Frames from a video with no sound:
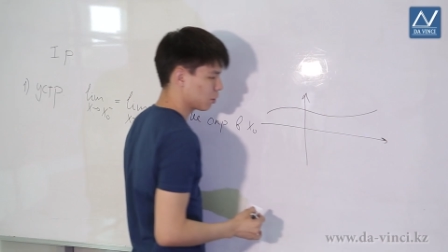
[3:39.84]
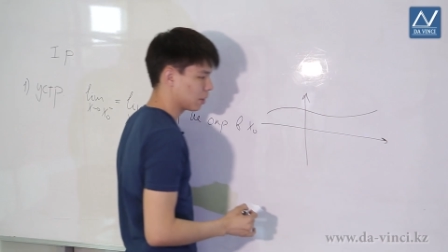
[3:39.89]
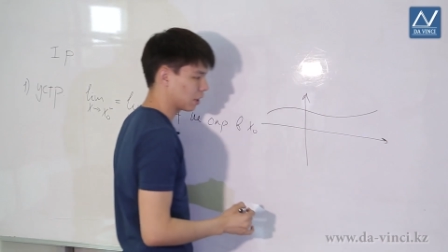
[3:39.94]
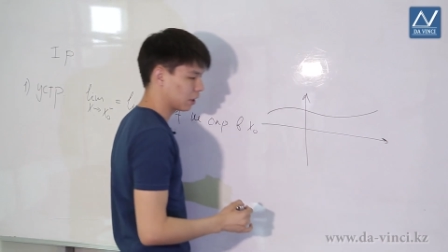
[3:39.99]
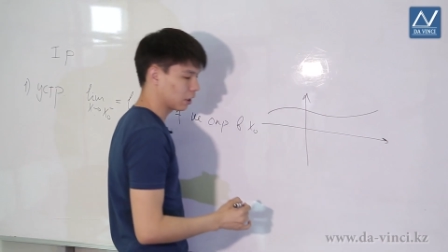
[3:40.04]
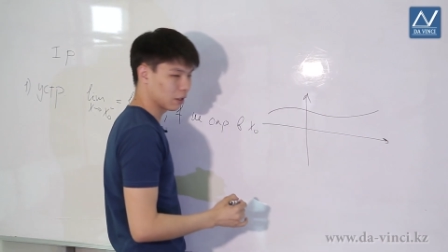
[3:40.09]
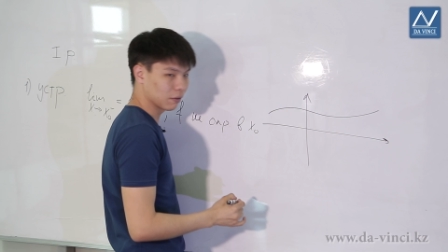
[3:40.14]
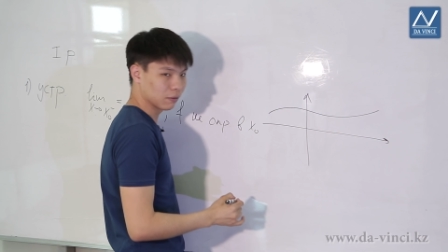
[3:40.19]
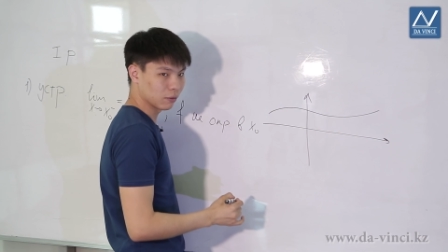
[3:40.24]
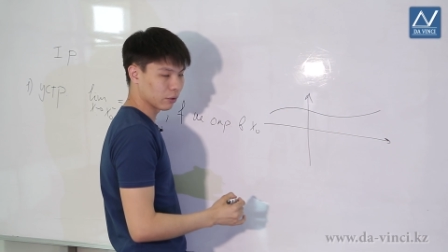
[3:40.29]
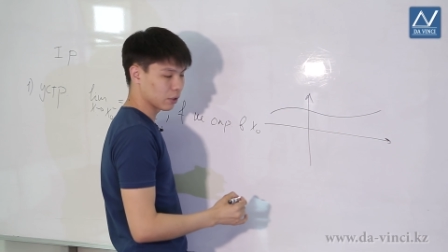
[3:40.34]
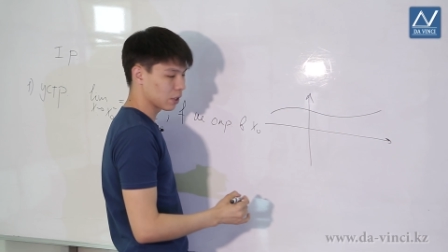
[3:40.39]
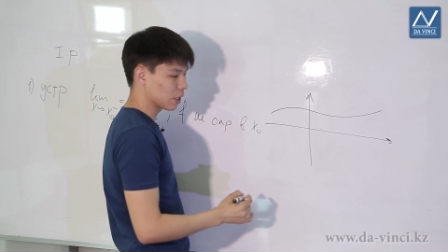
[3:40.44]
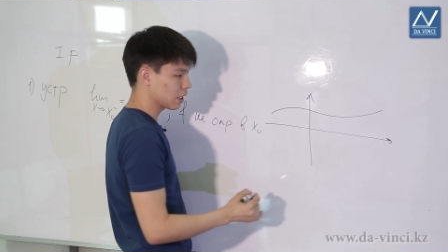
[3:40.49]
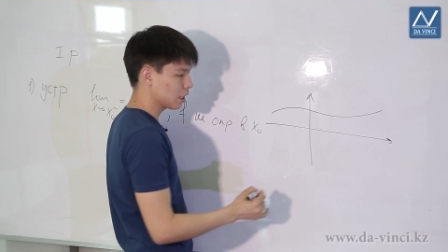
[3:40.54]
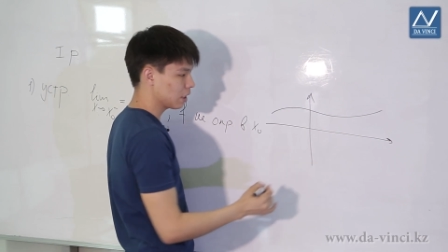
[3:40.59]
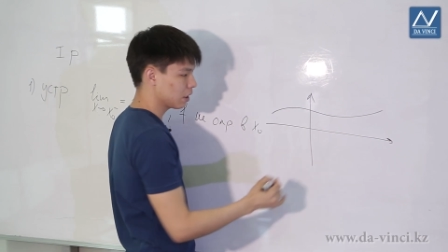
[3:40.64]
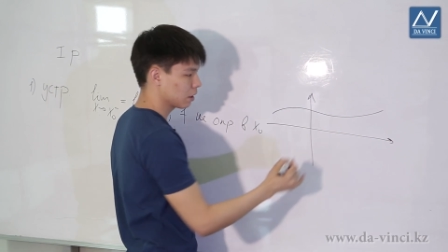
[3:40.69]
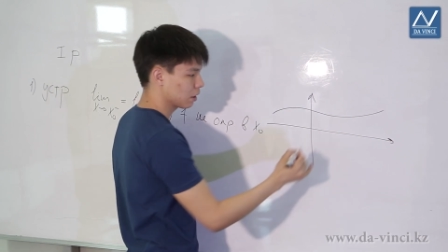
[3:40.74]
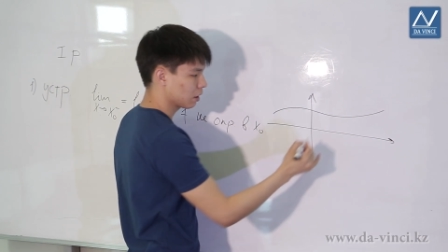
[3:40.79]
say, some
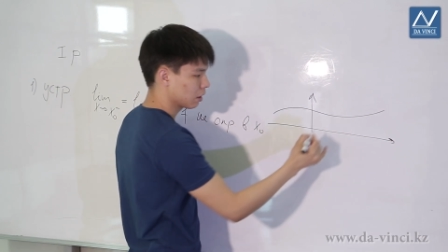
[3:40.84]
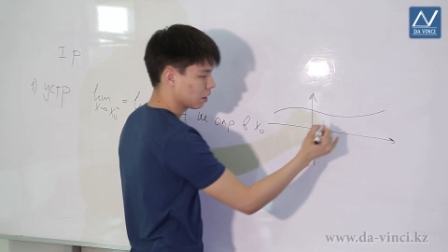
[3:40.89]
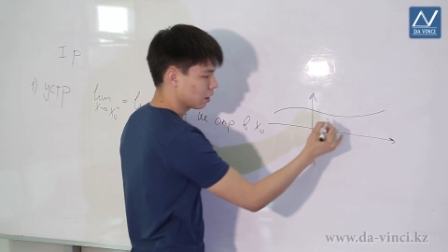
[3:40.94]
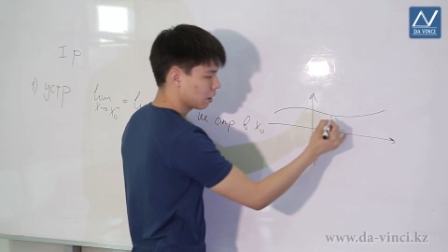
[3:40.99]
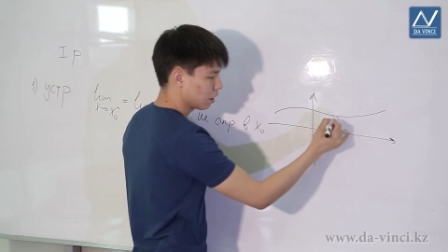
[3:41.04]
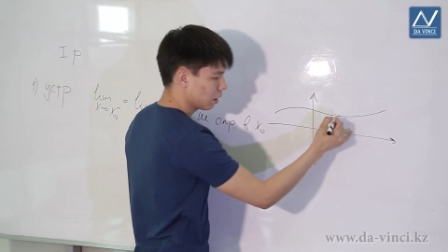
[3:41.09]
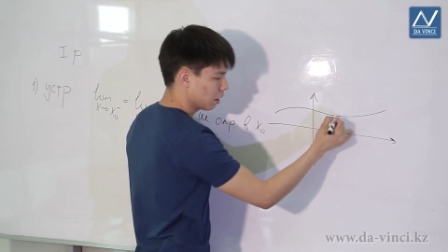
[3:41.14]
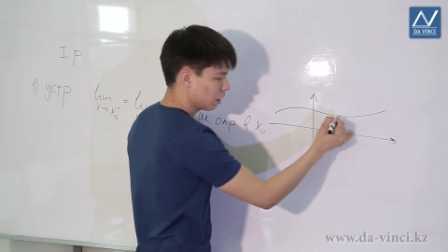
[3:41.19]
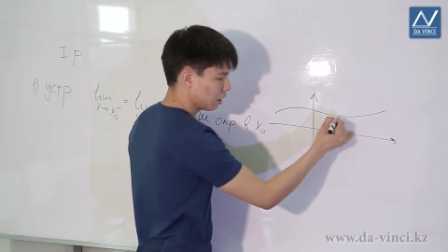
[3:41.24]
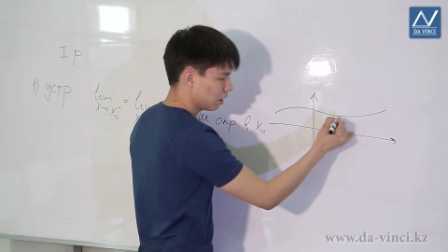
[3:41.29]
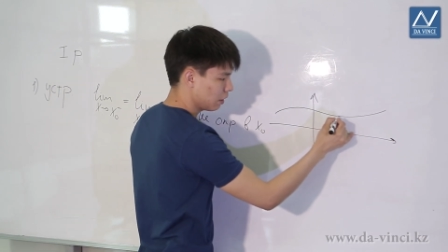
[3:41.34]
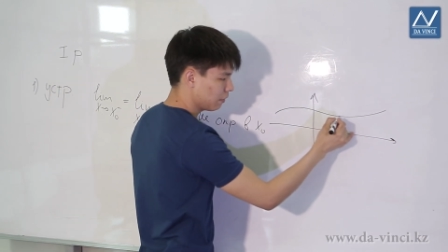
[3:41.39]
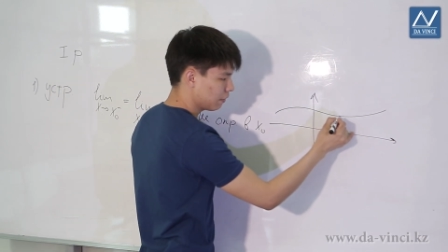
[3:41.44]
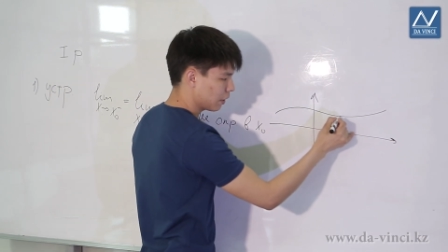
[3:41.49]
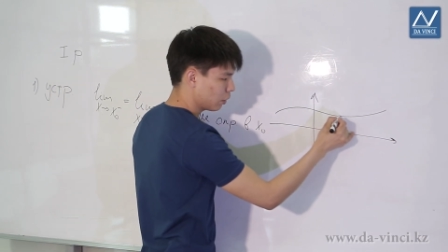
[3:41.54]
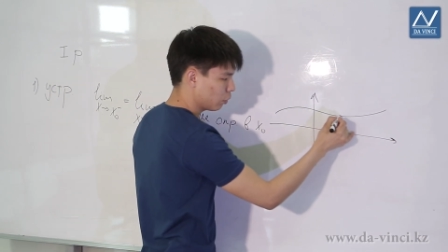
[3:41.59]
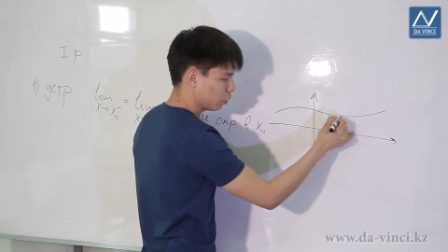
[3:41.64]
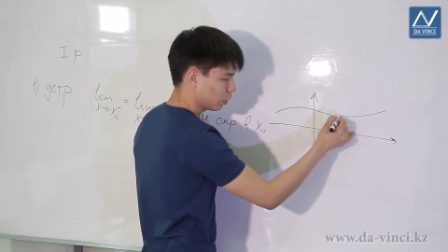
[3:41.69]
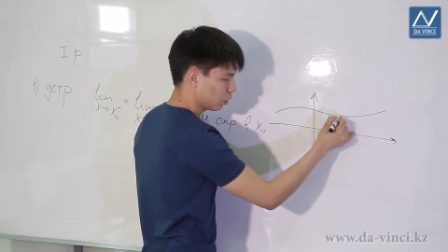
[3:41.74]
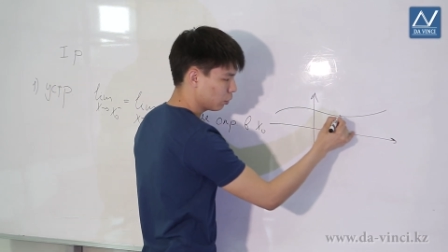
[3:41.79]
function, and
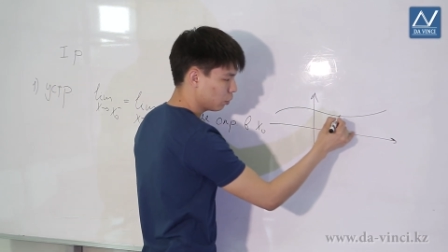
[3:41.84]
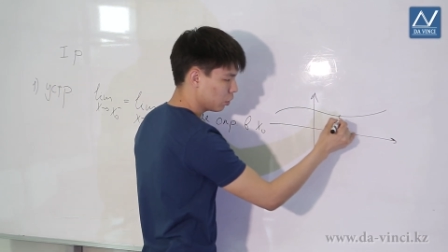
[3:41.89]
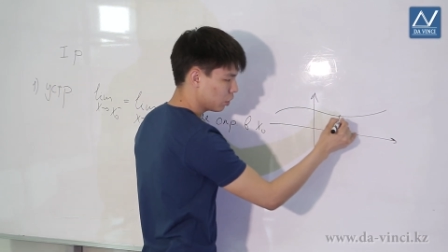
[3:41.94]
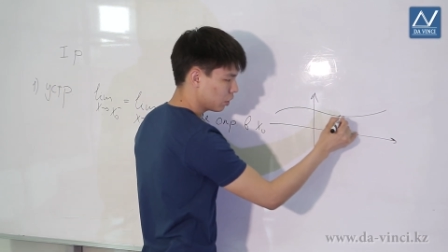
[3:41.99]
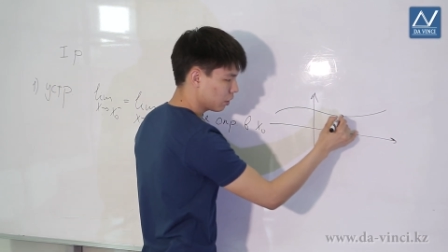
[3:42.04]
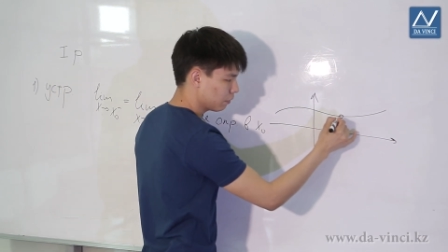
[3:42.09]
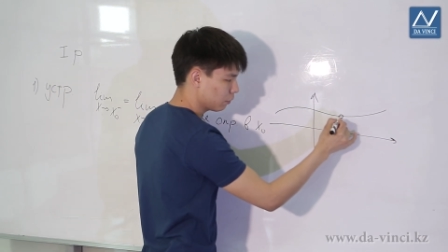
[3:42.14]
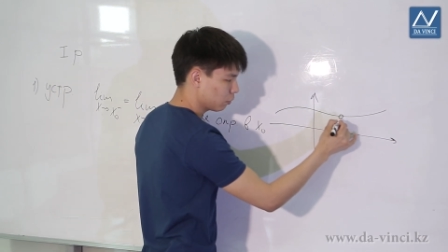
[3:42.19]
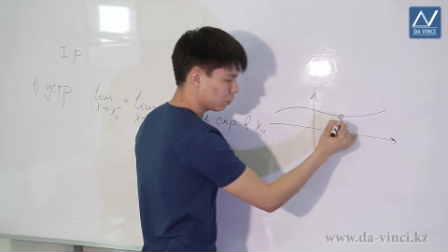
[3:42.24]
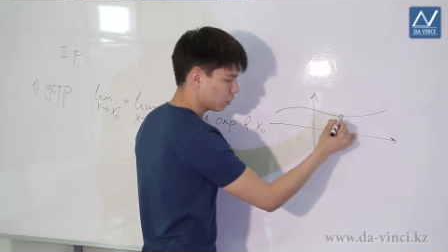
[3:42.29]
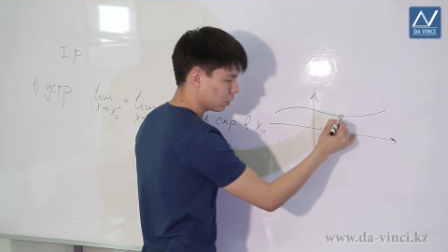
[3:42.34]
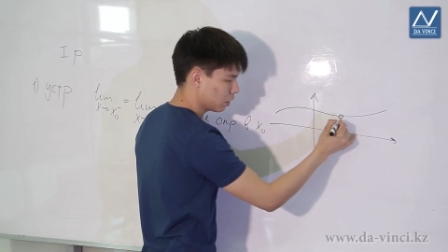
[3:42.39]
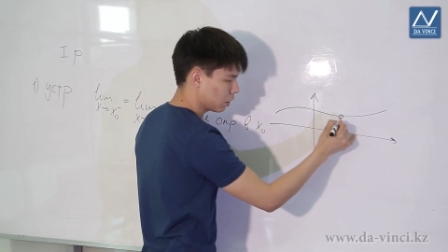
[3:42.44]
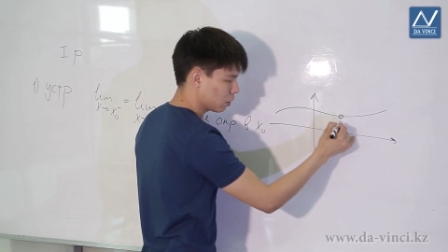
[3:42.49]
at some point,